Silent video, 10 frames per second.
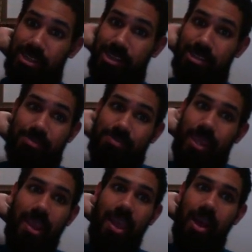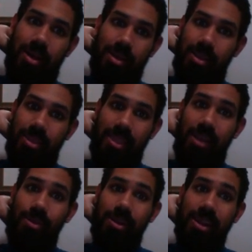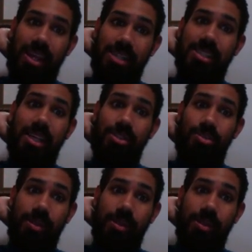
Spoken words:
and yeah, they would exist